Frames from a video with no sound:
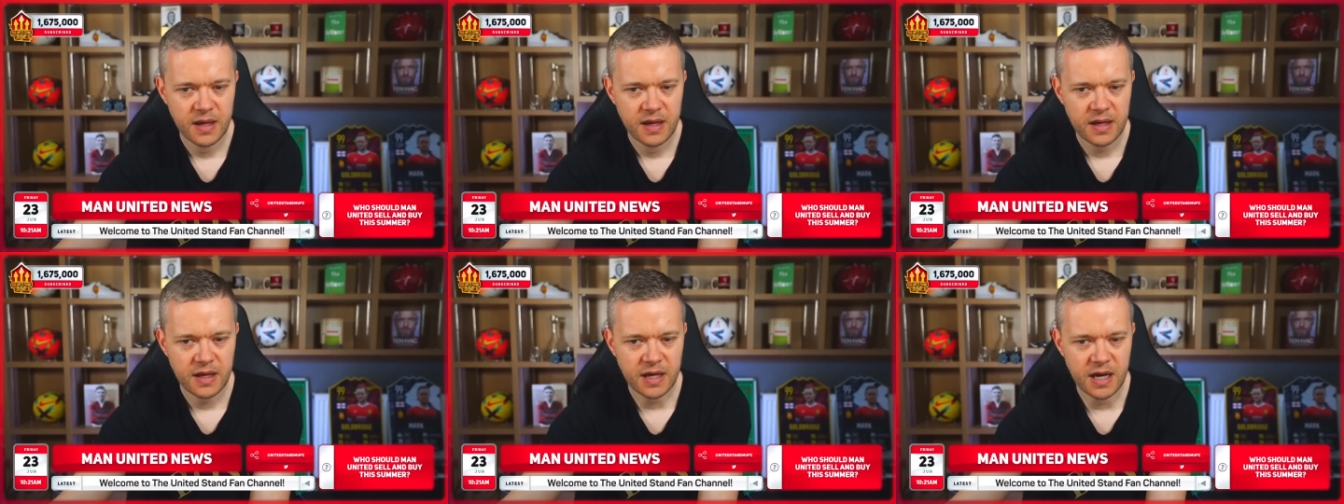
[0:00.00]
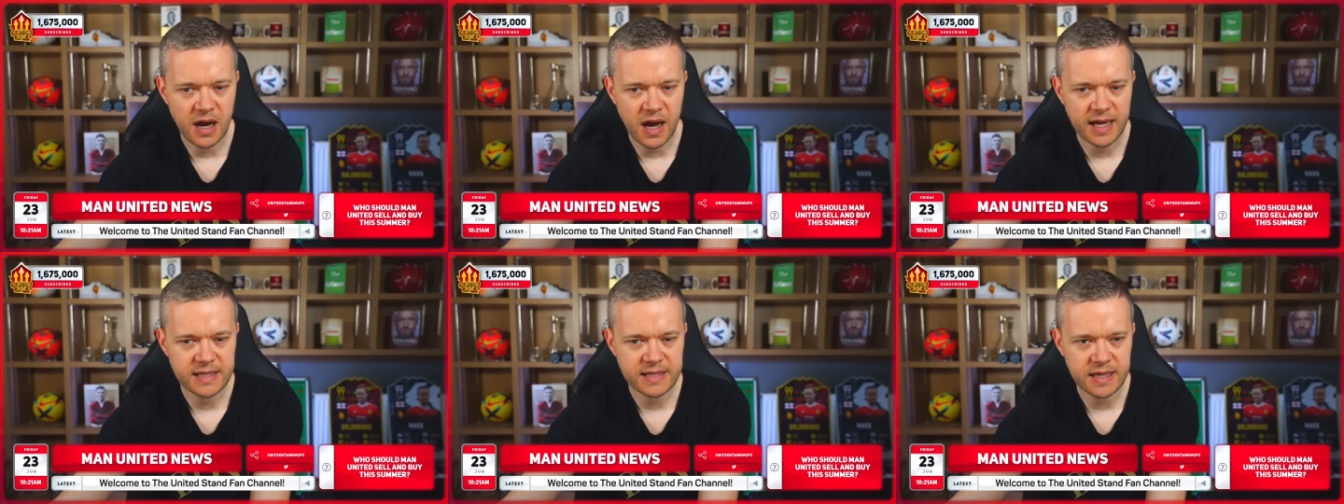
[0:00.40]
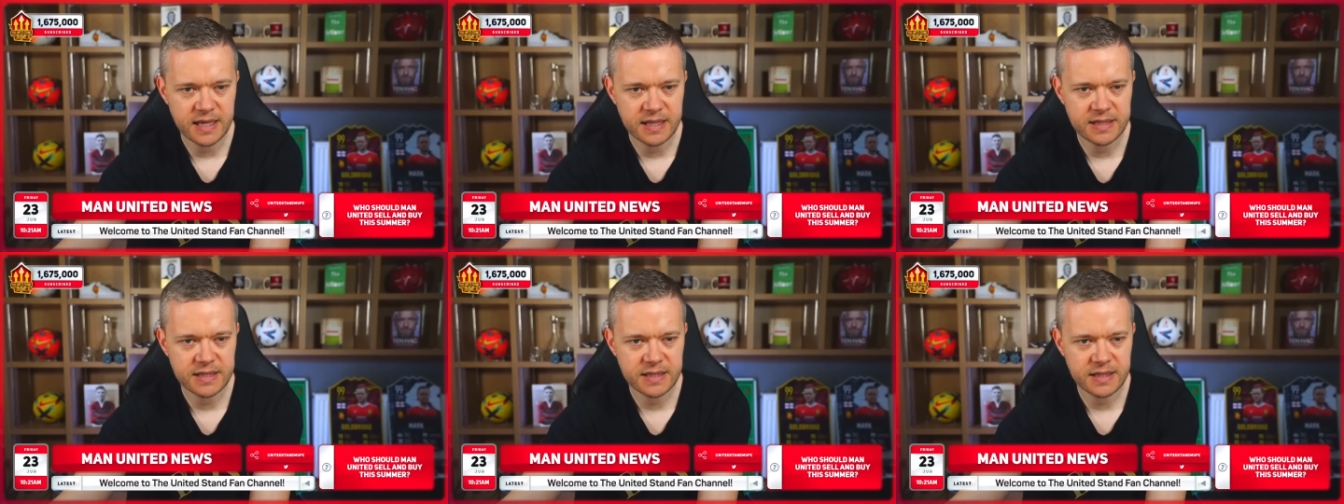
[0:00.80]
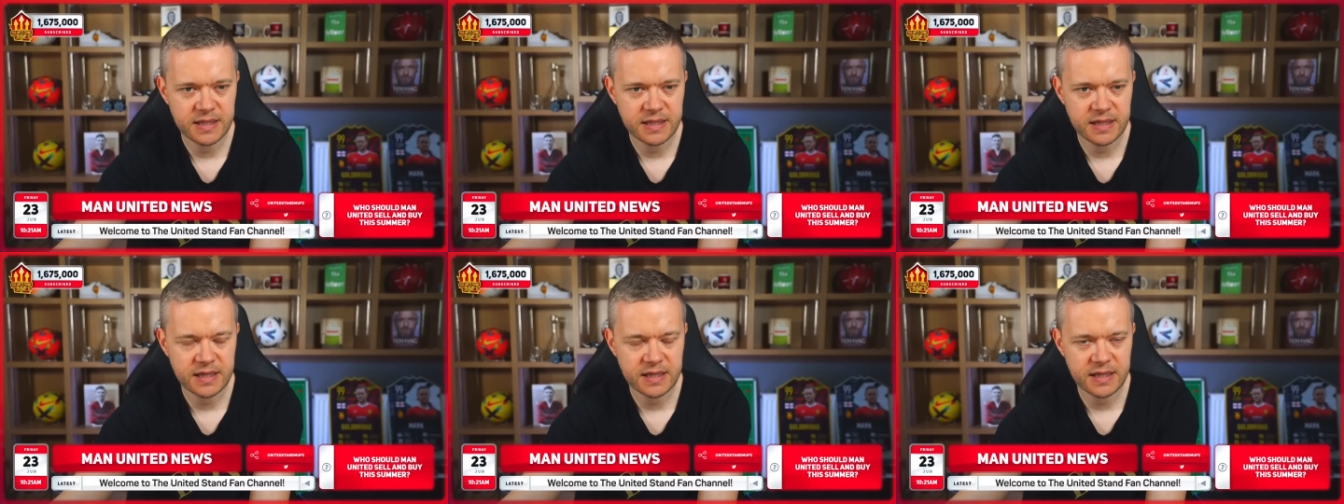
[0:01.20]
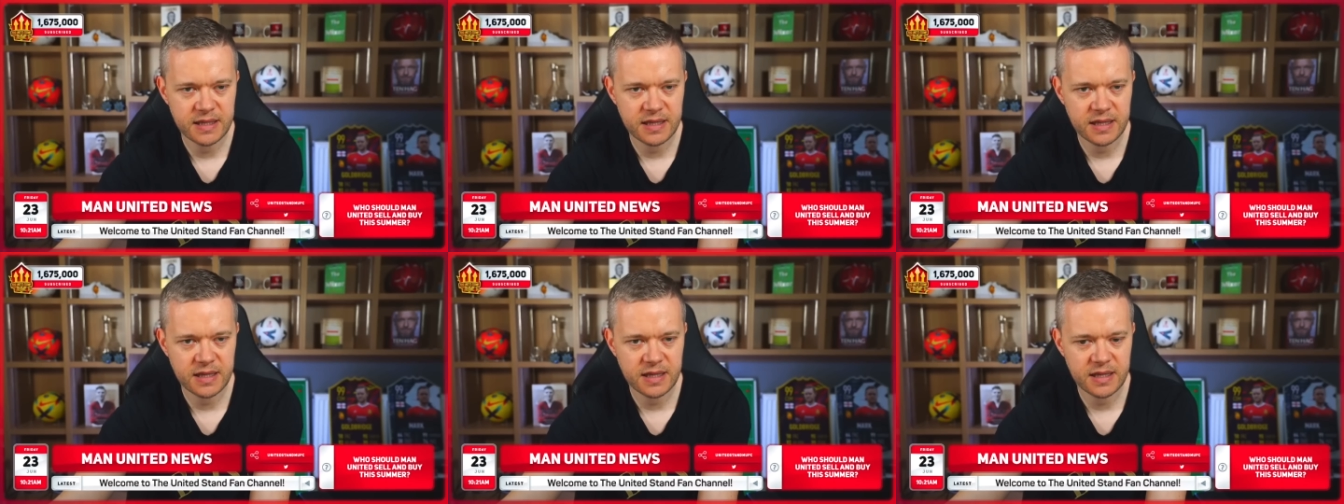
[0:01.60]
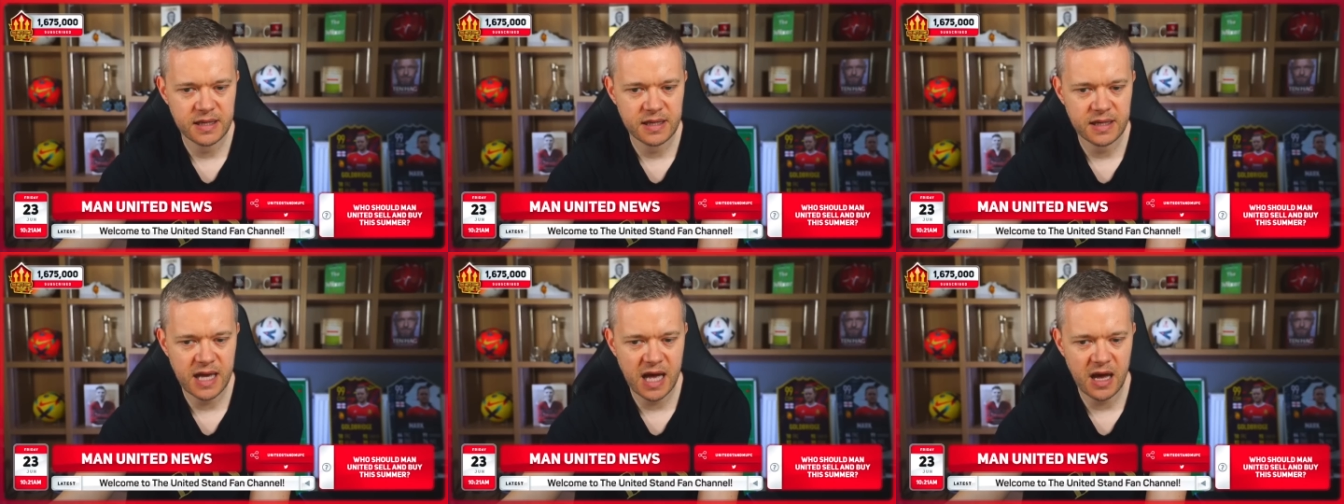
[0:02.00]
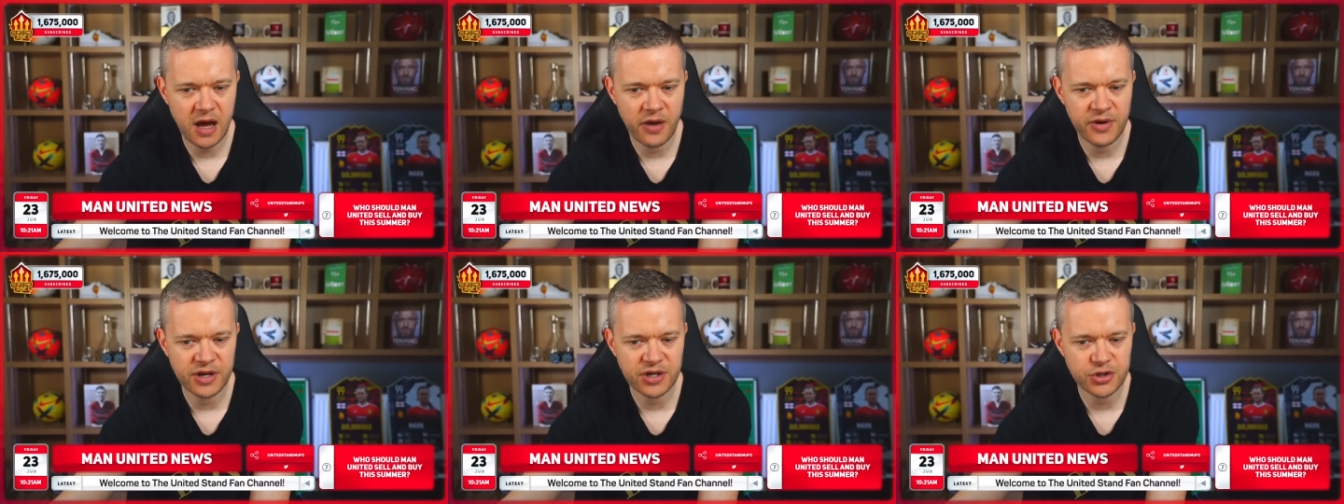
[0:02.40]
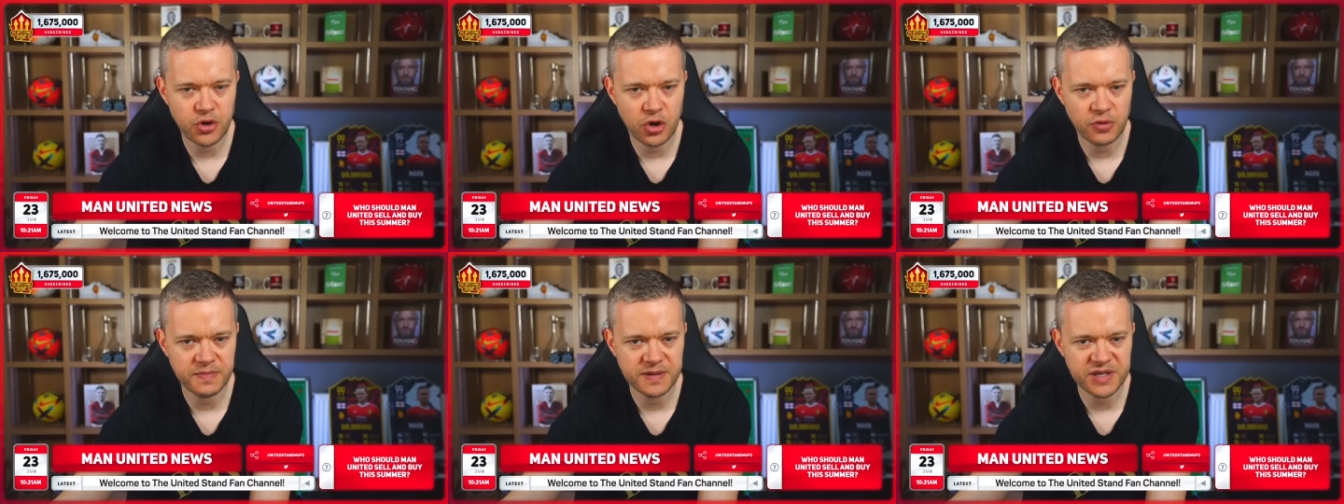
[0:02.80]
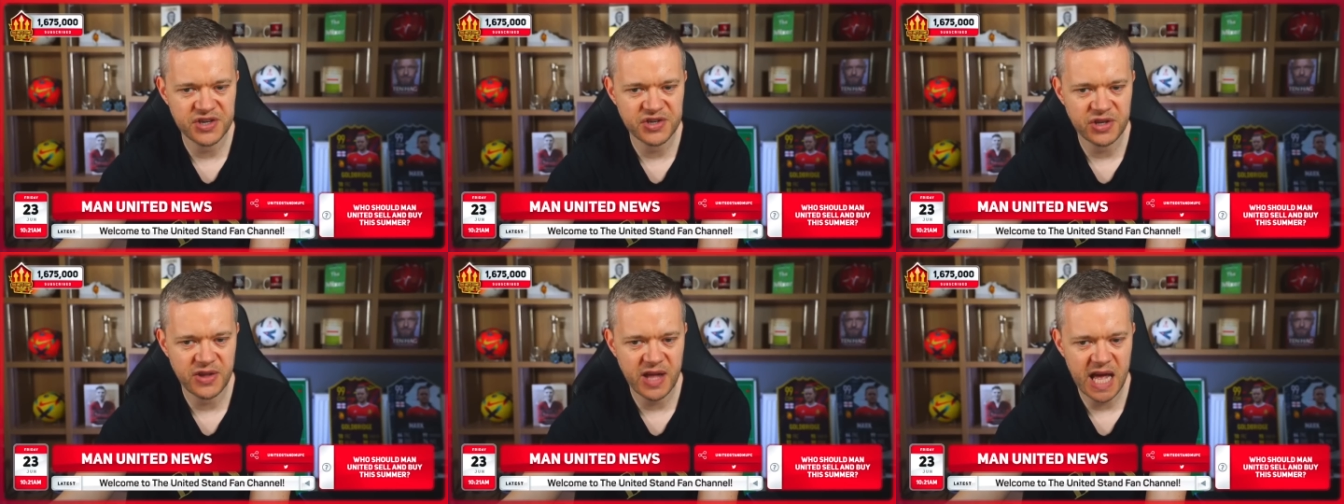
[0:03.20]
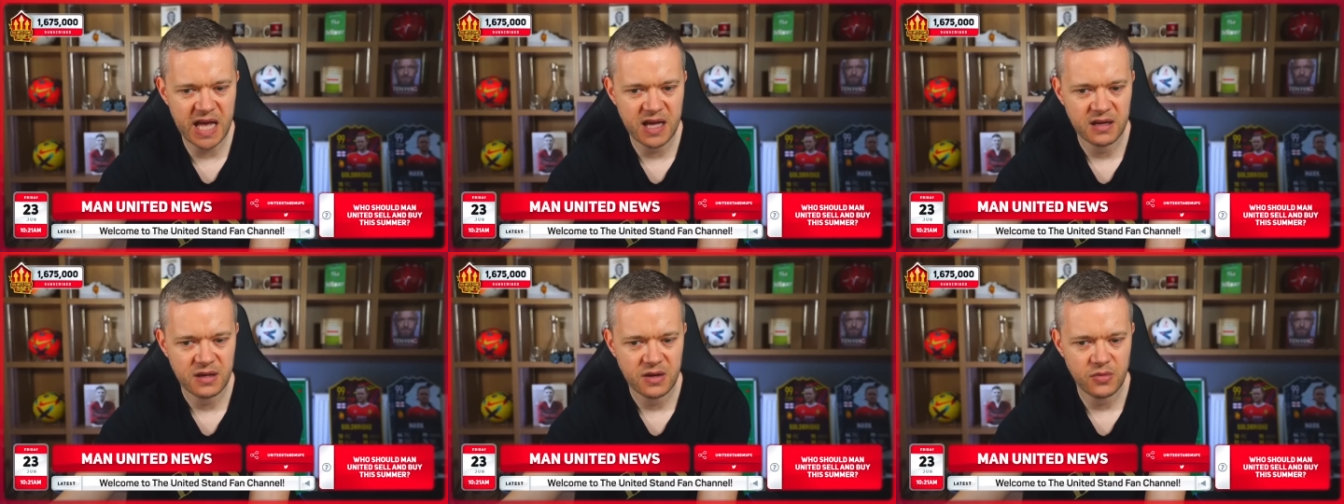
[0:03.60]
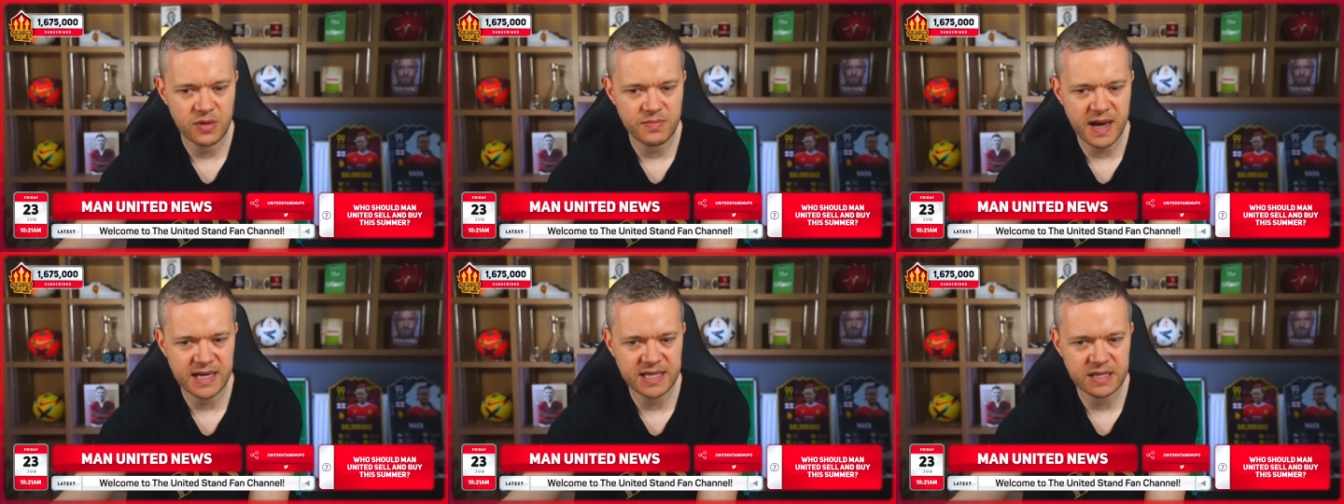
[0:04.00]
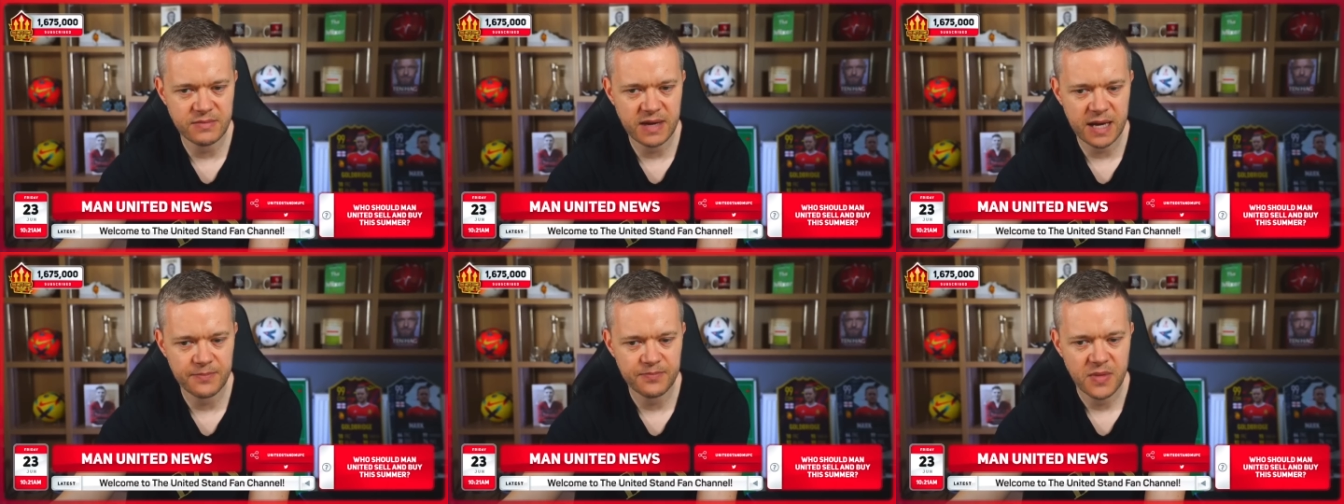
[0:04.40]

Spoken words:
United are in a strong position there with Mason Mount.